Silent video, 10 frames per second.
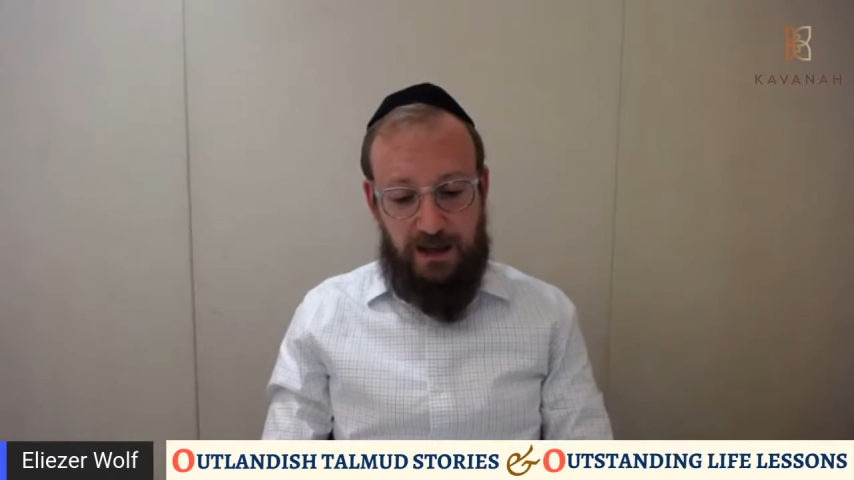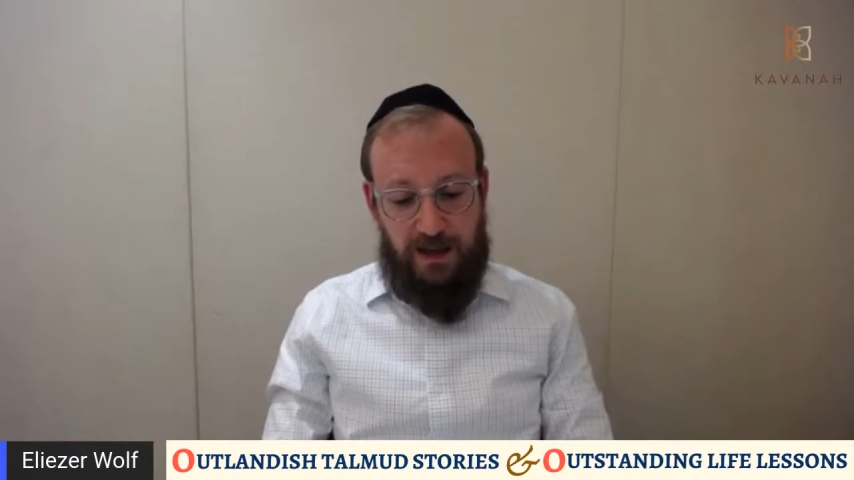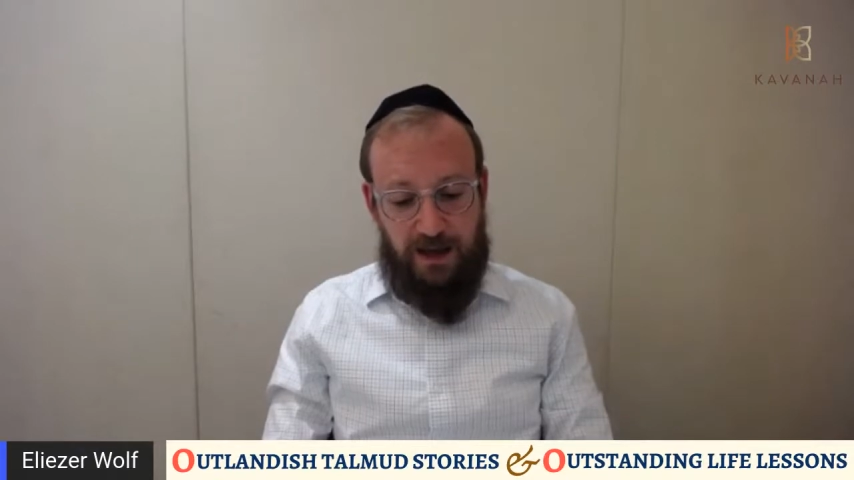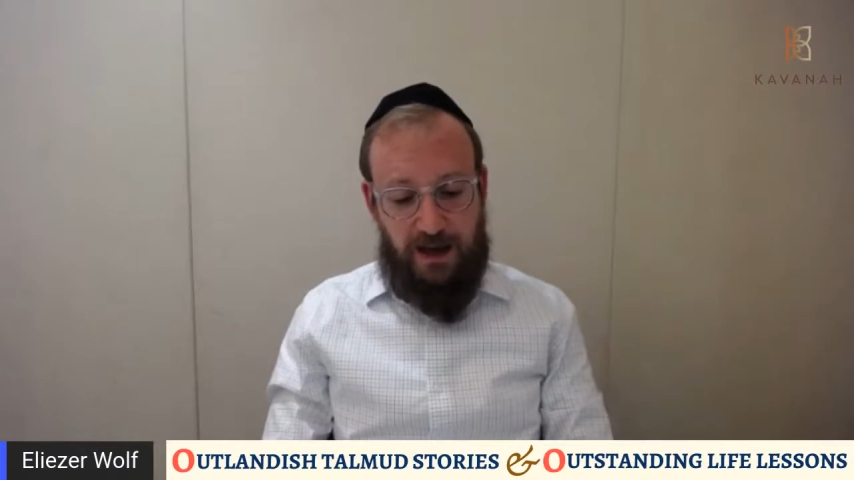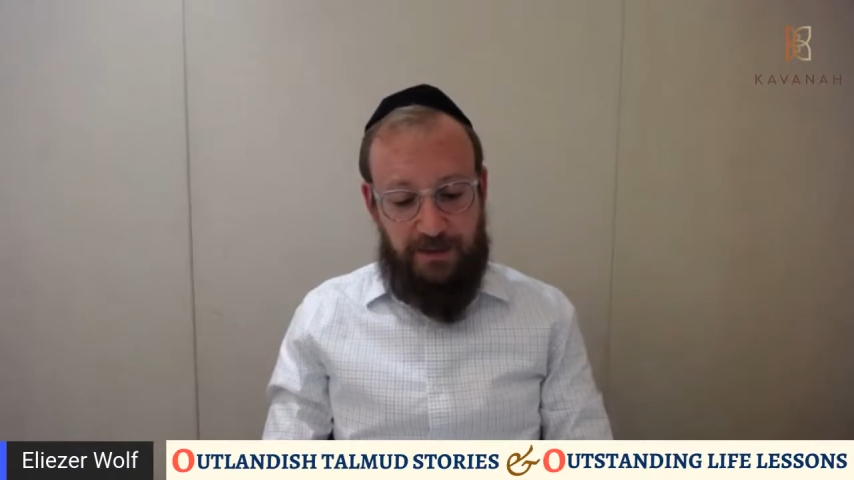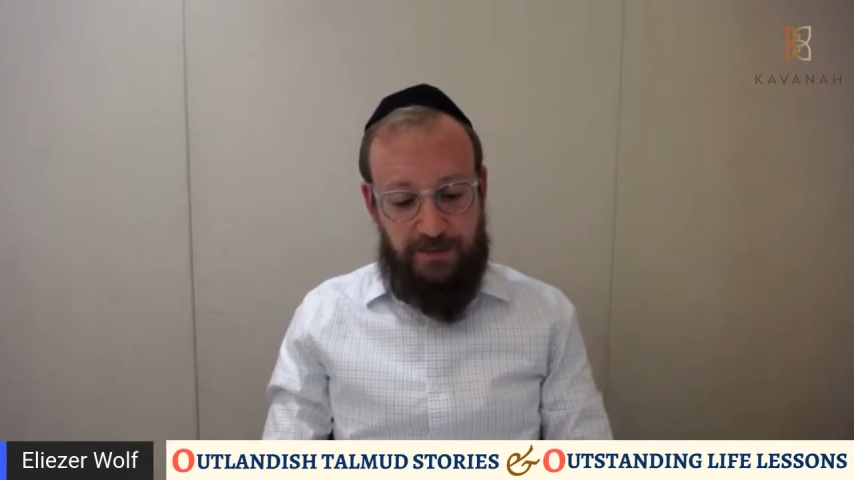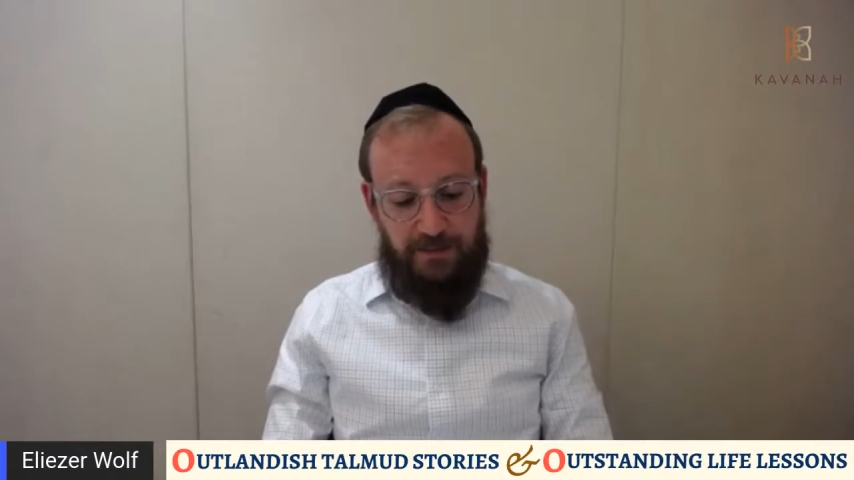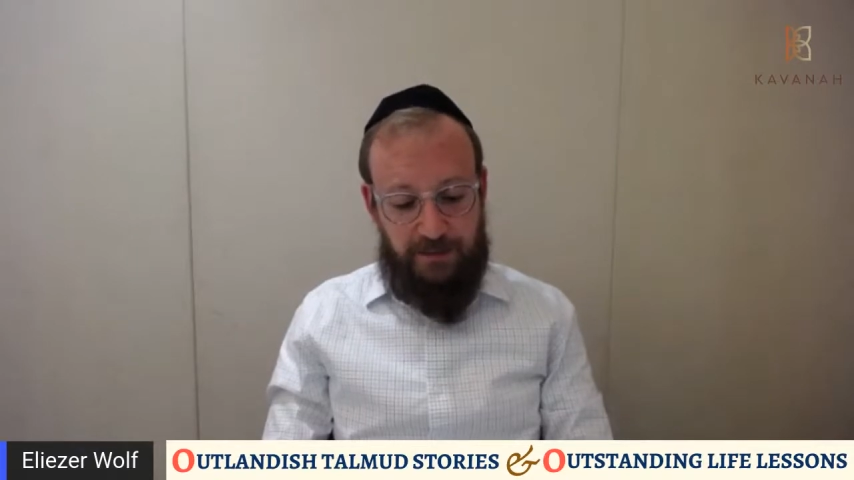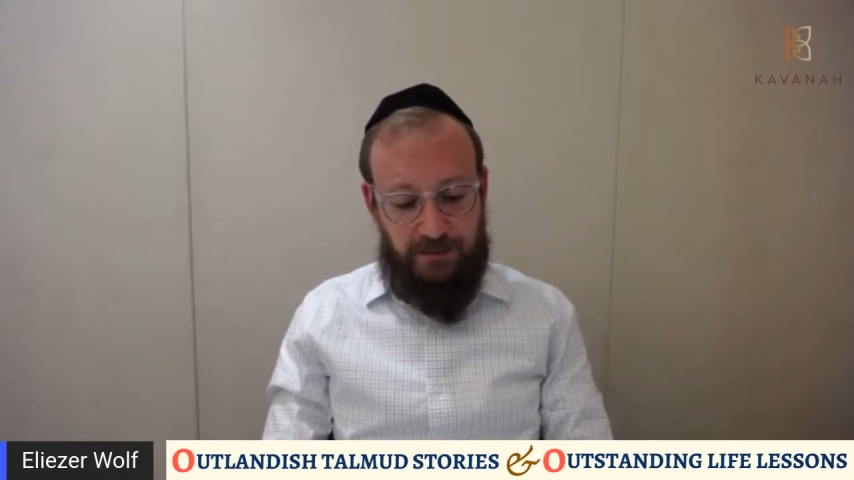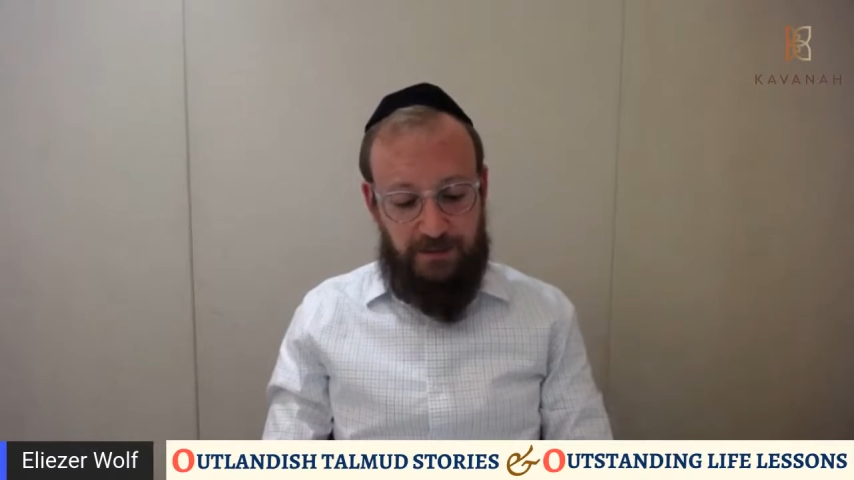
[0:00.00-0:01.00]

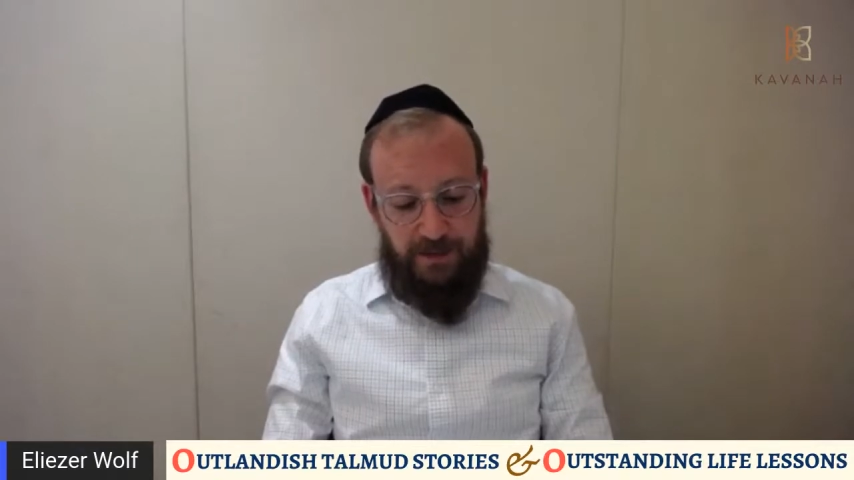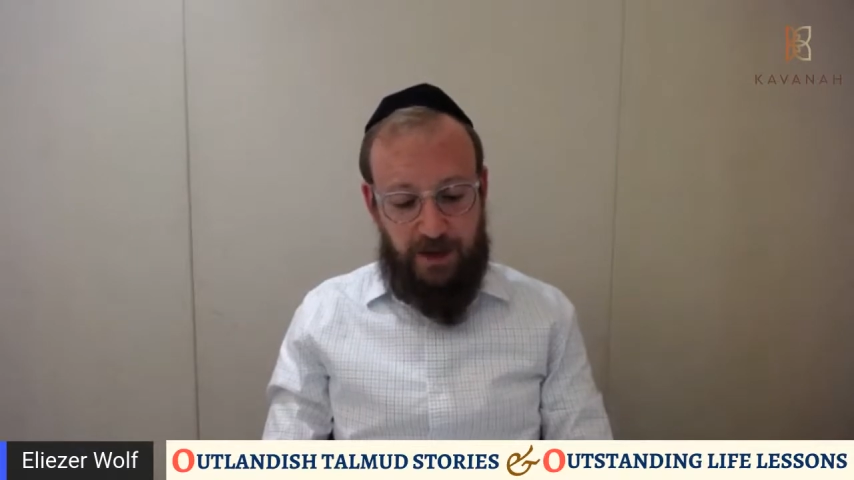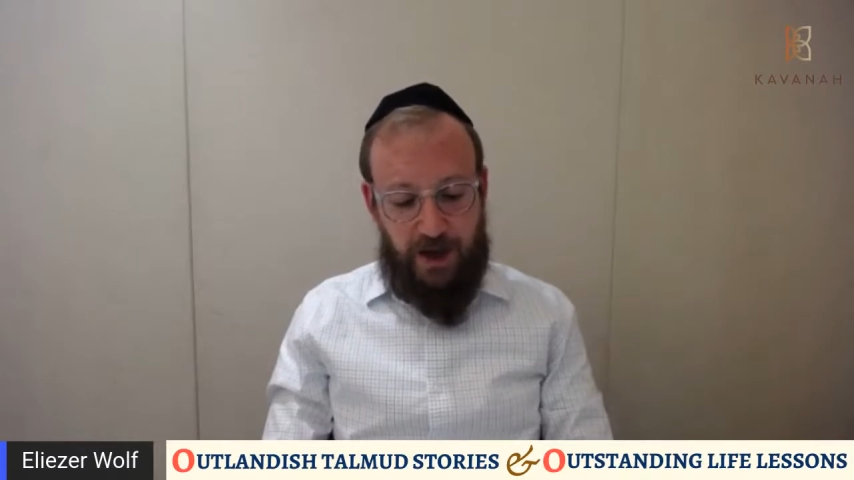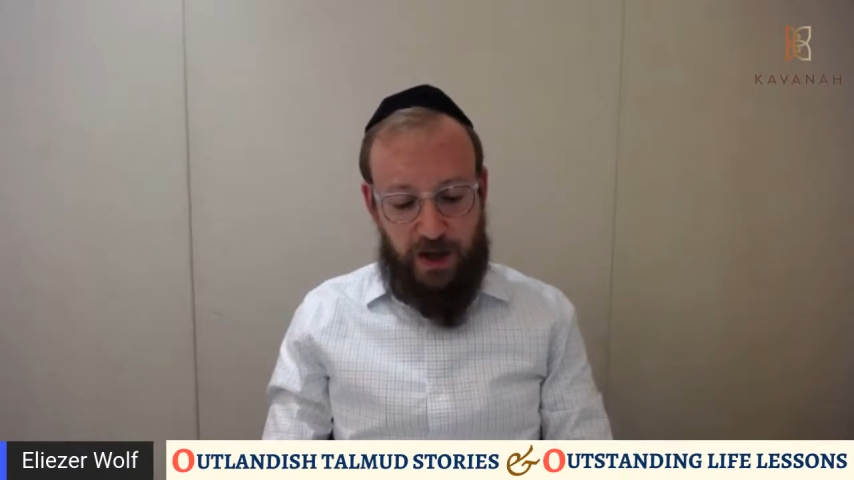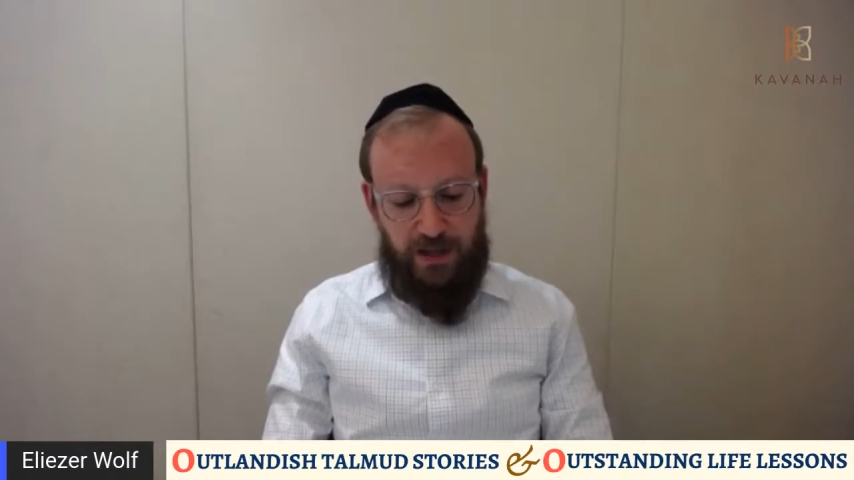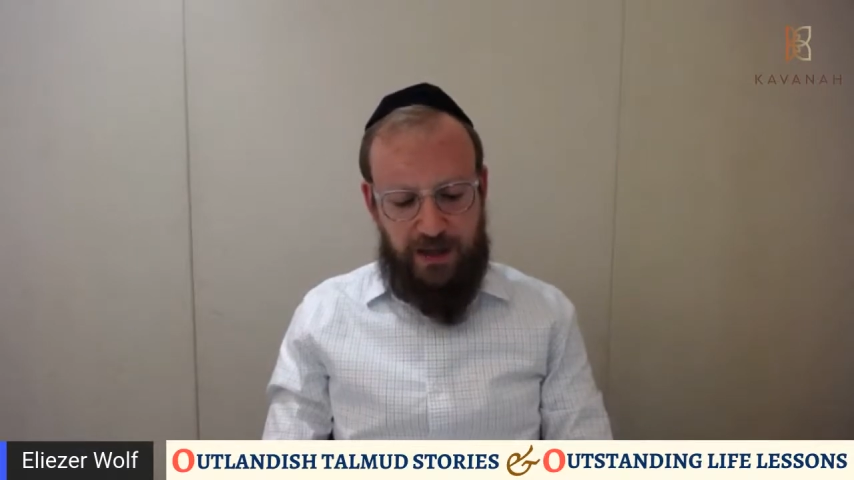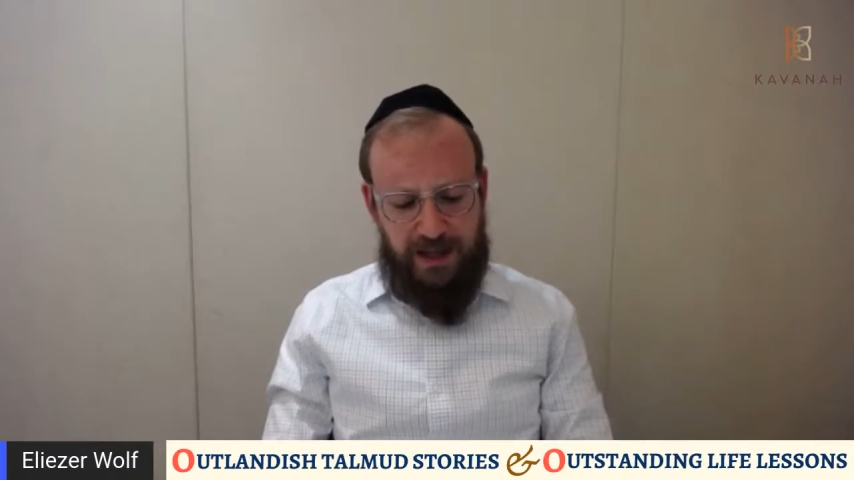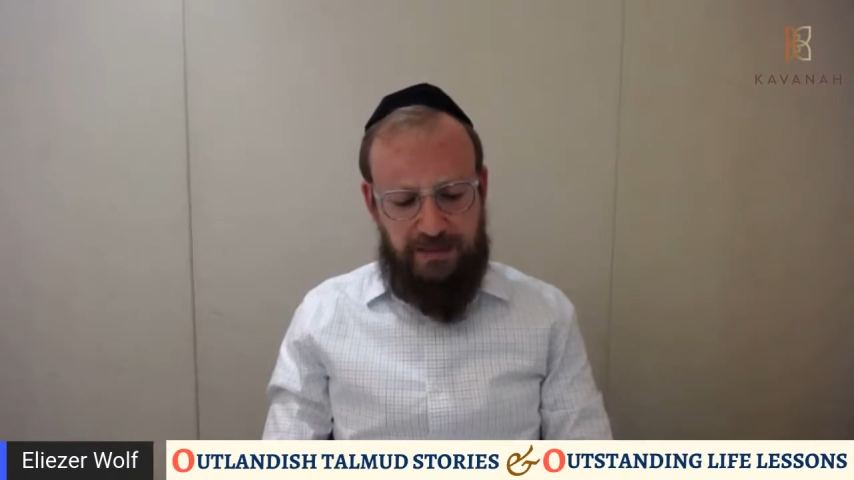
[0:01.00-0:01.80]
the